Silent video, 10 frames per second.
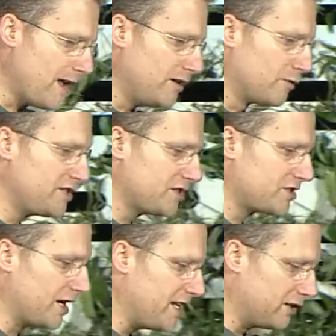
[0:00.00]
In a recent
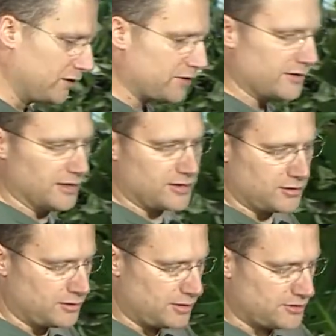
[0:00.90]
study that, looked, that
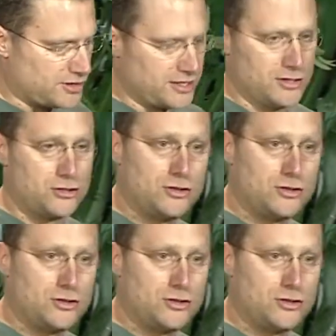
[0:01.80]
studied